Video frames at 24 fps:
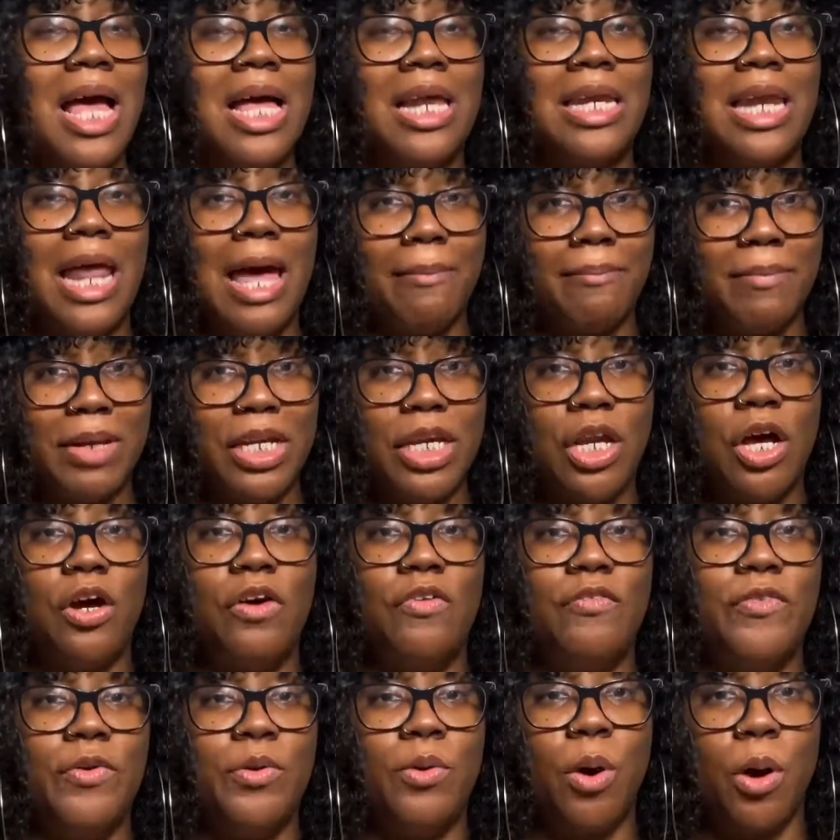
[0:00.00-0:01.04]
Let me know
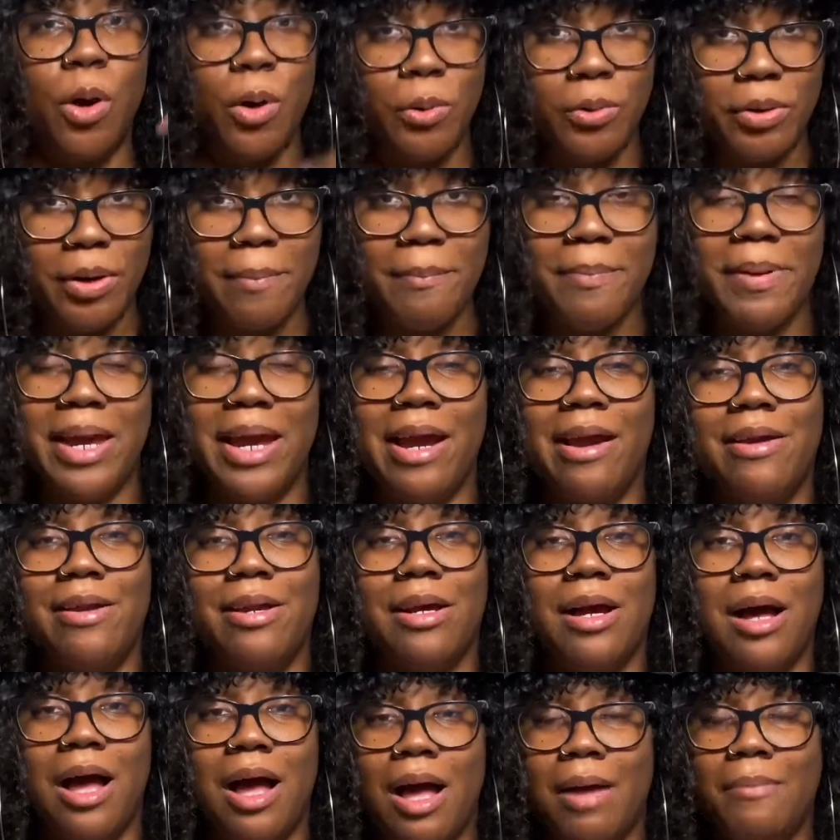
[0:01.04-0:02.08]
if you own a pair in the
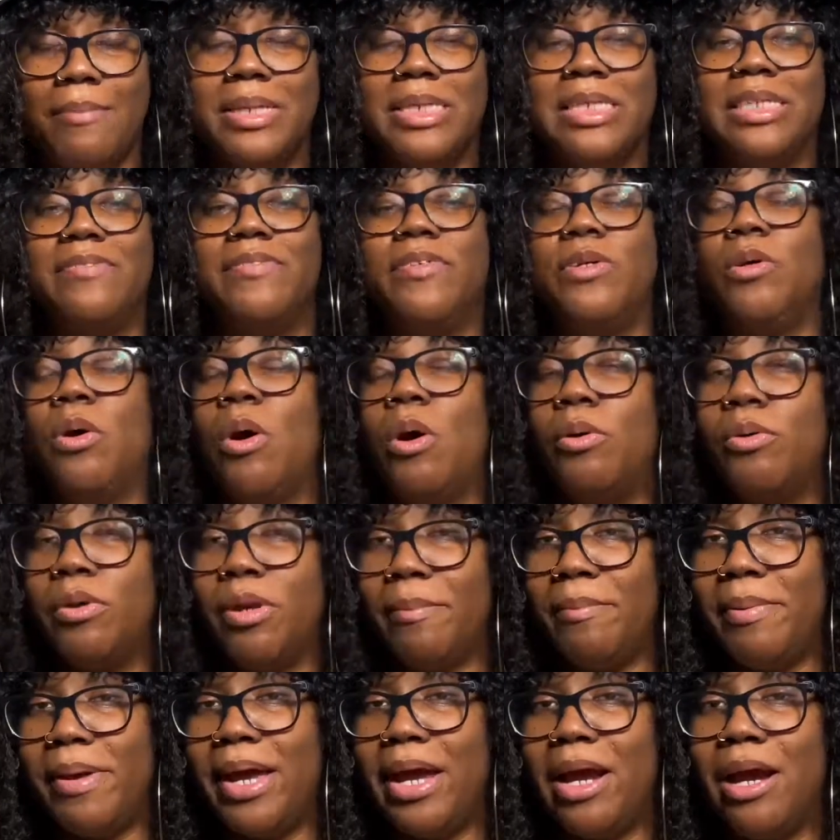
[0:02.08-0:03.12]
comments. If you own
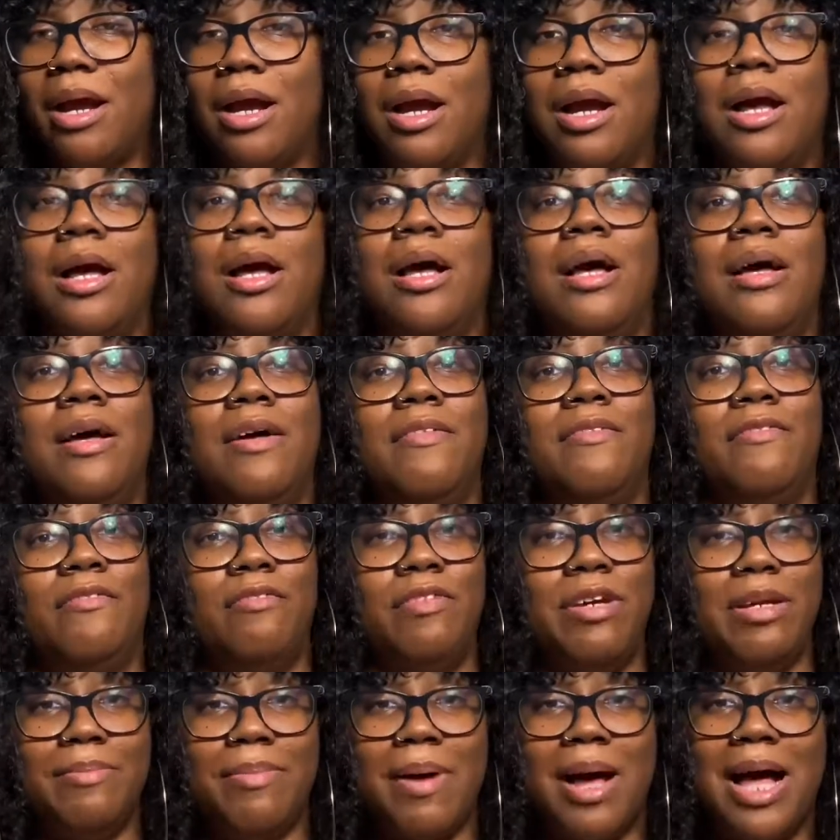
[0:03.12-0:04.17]
a pair of
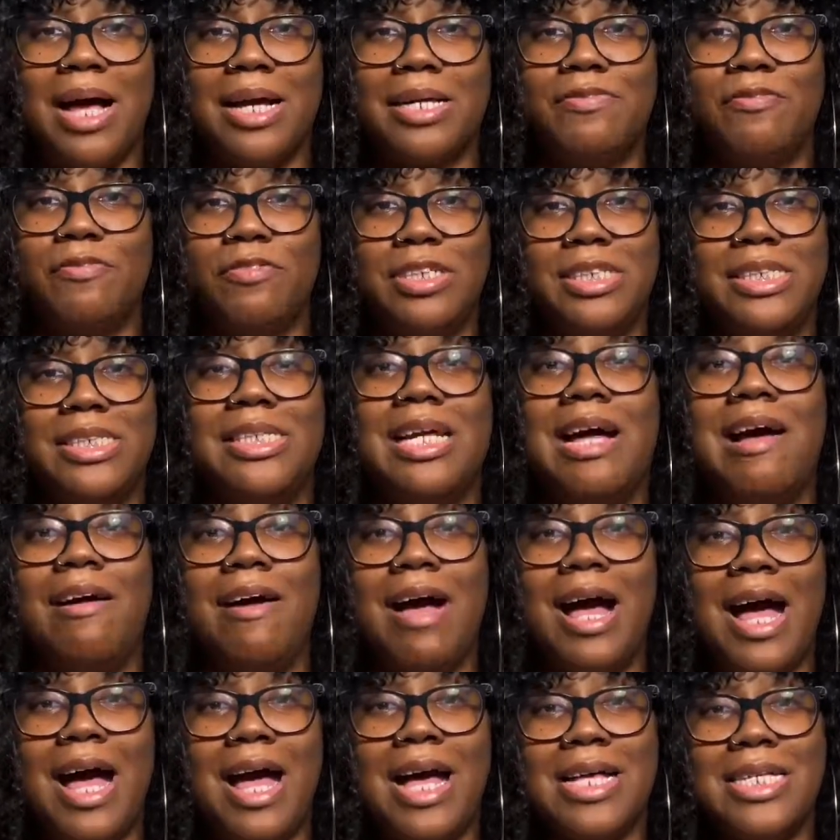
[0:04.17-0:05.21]
Reebok Freestyle
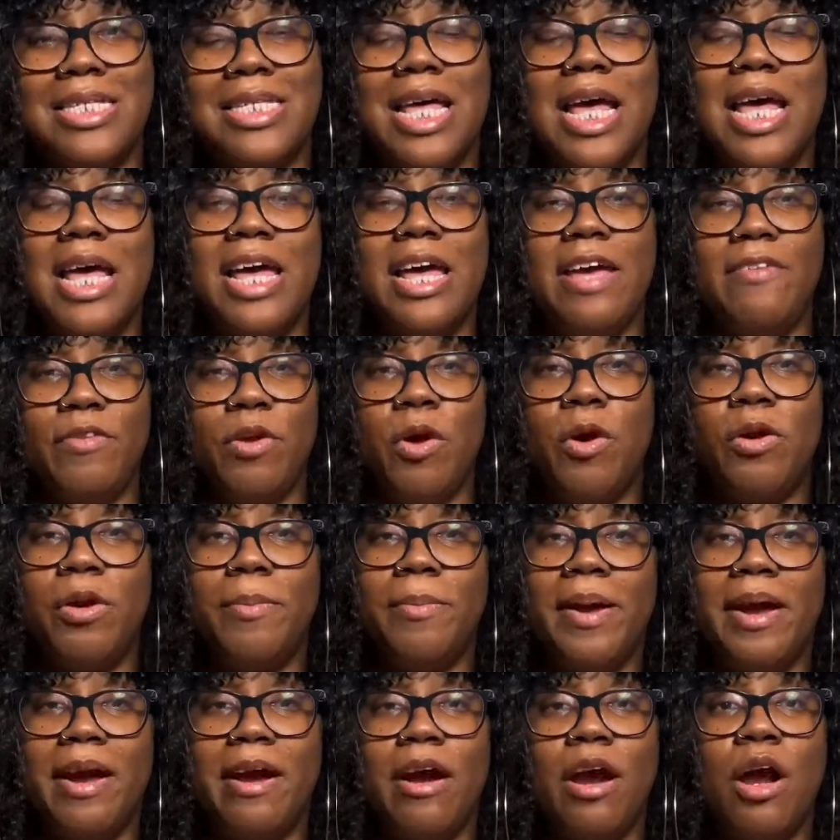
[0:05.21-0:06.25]
Highs, if you own a
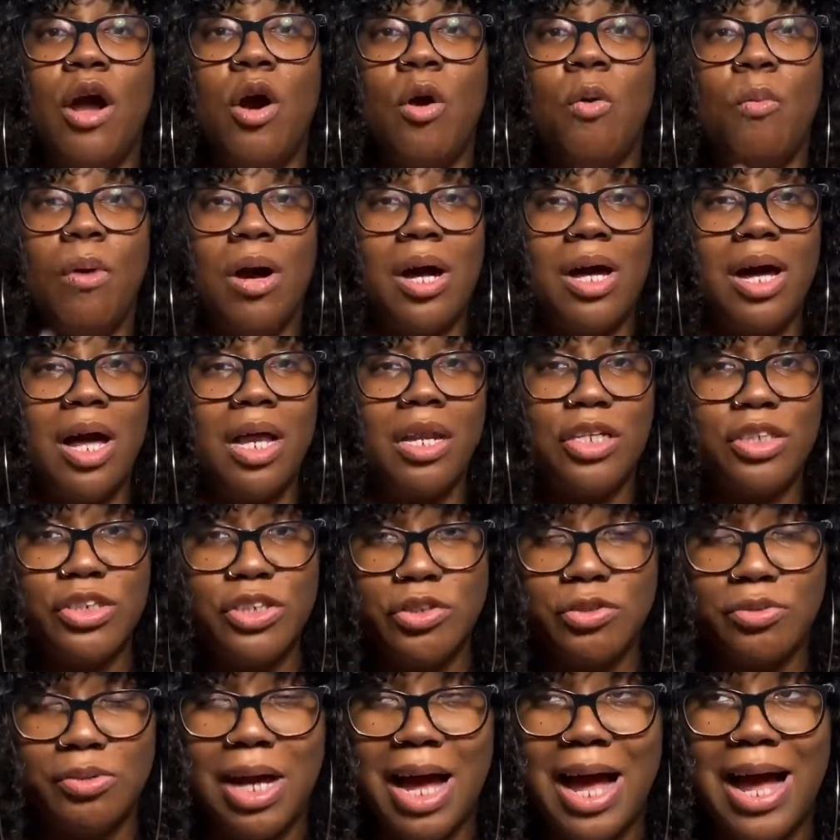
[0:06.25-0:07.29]
pair, what colors
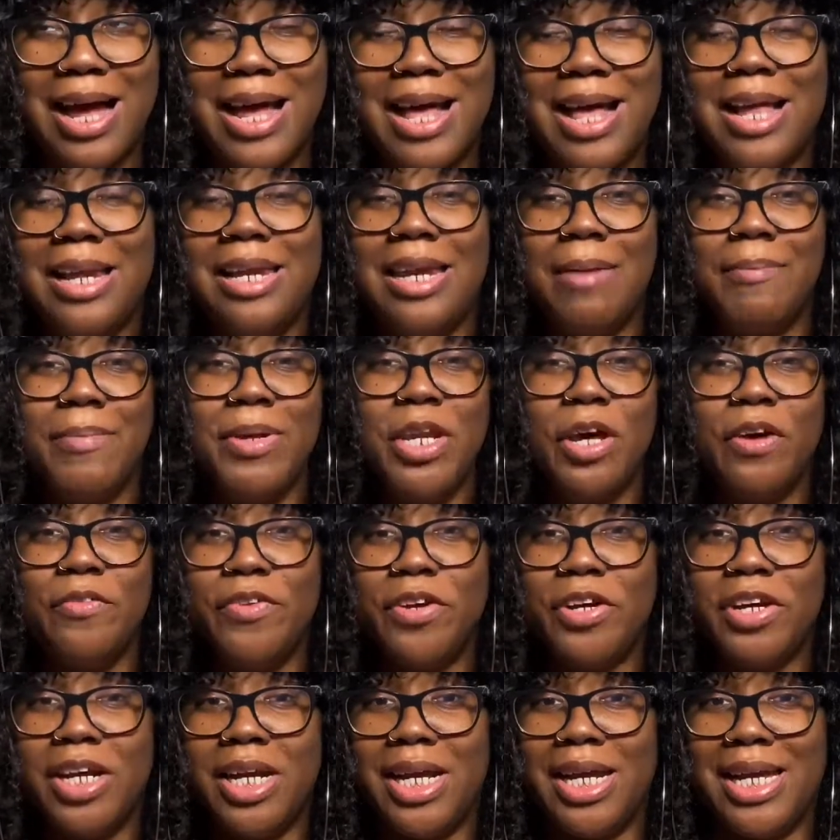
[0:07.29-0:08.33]
you got? Let me know if
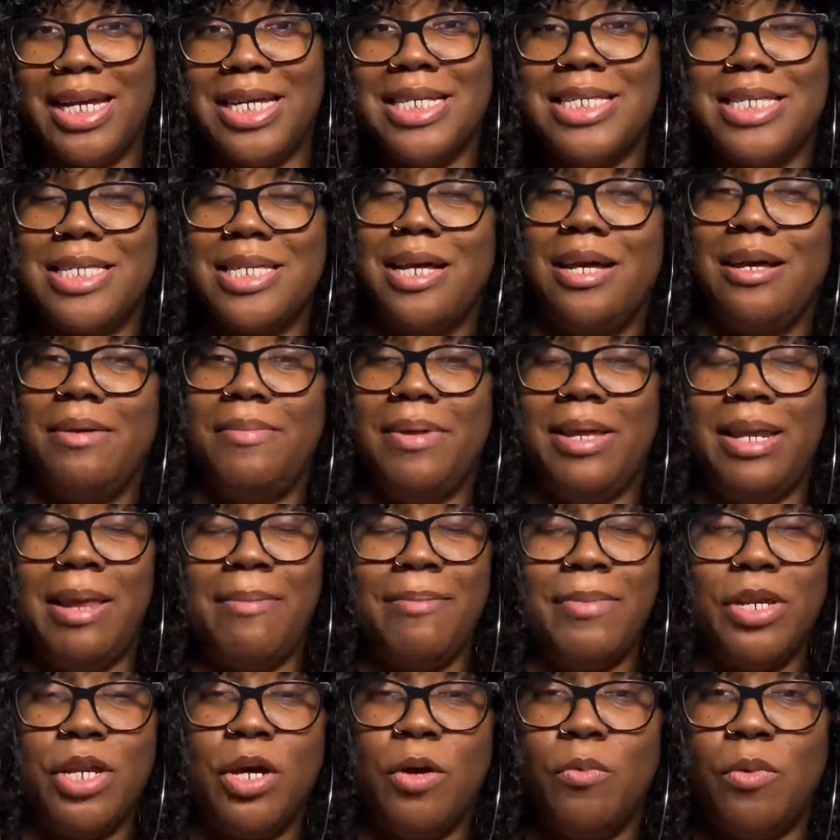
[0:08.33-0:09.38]
you're gonna get some, and let
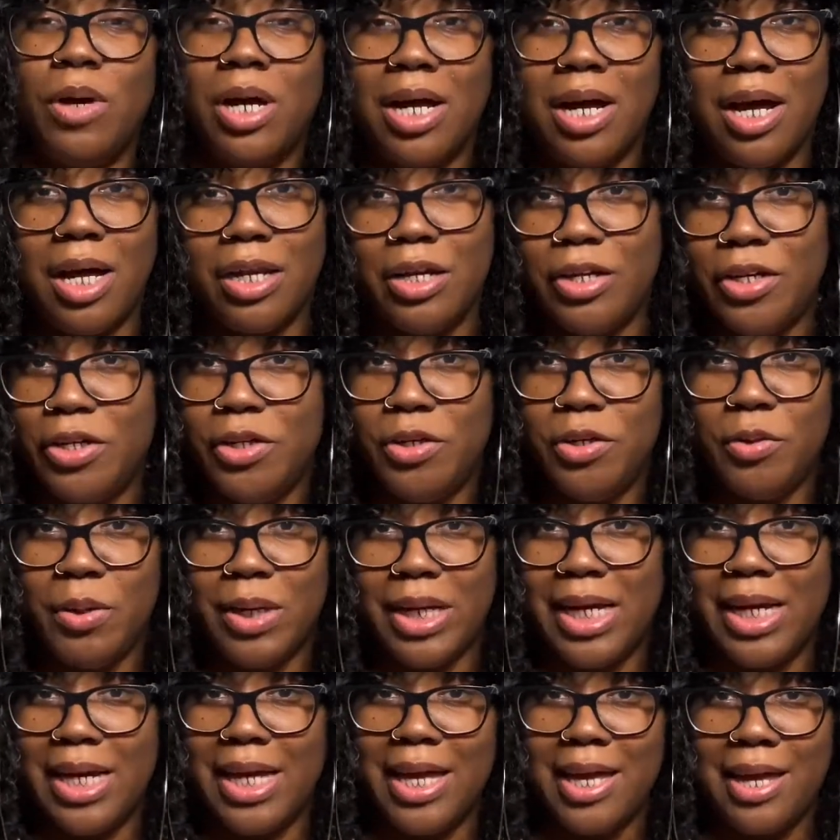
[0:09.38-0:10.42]
me know what color you
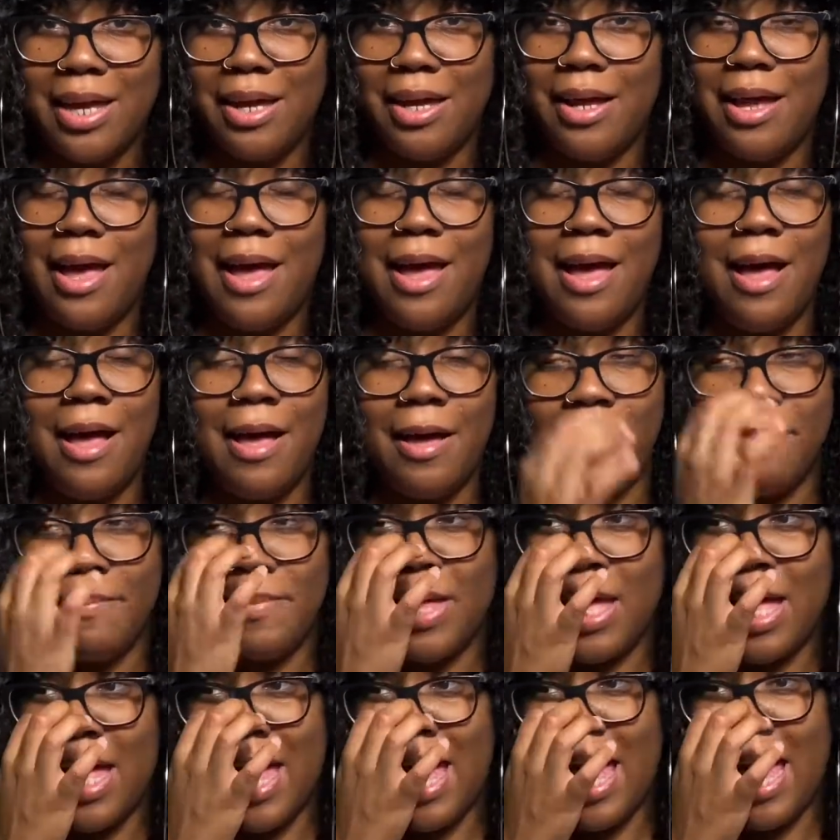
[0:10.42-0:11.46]
gonna get. And
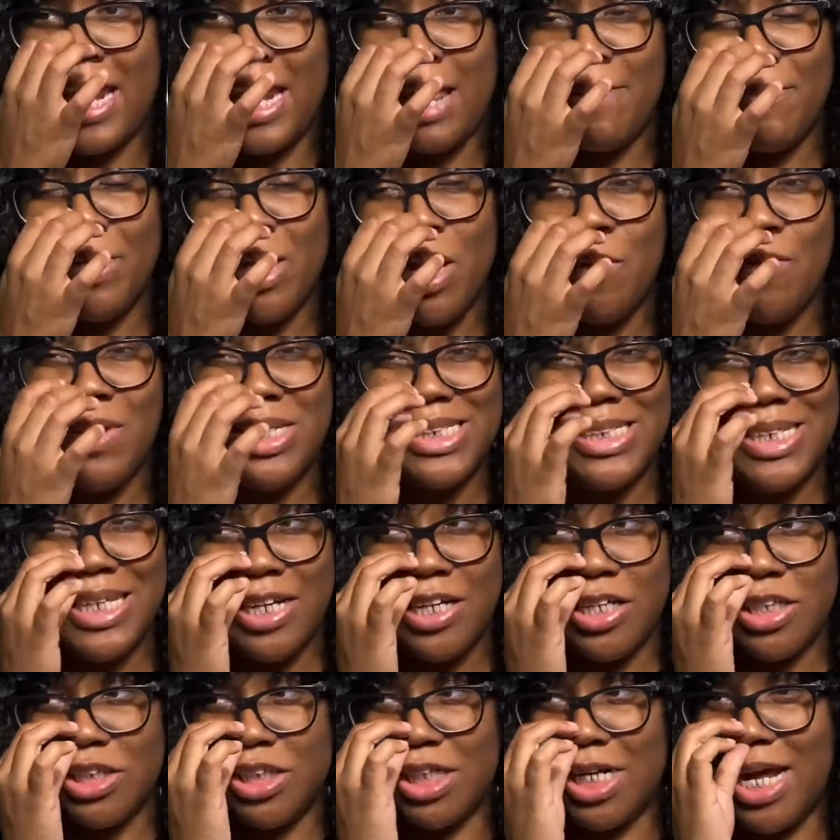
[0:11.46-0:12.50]
let me know what
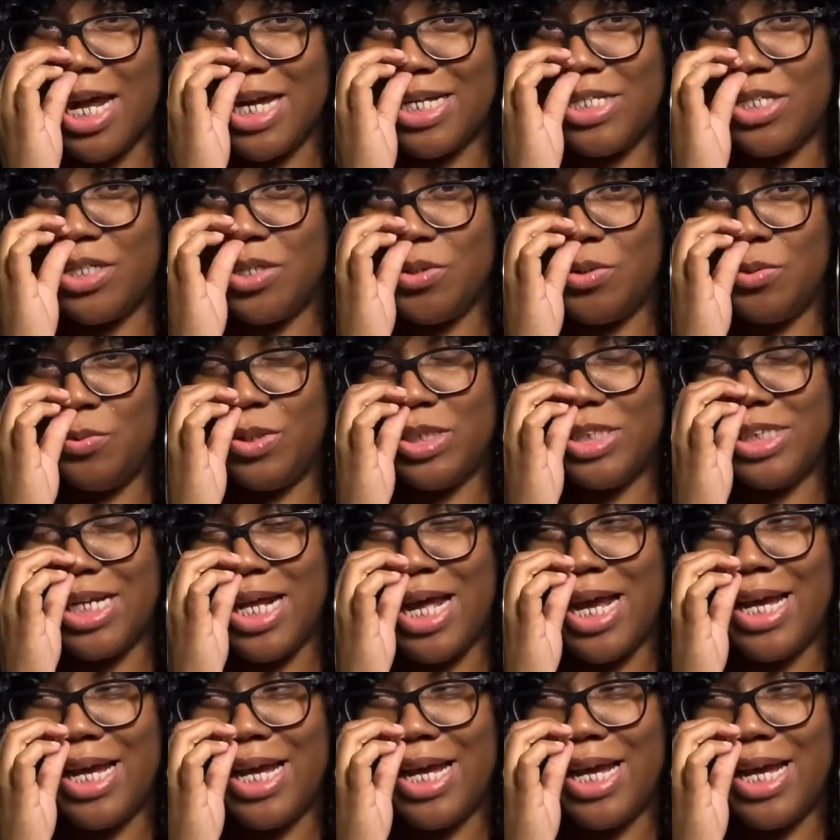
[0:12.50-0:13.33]
sneaker should I do? What should I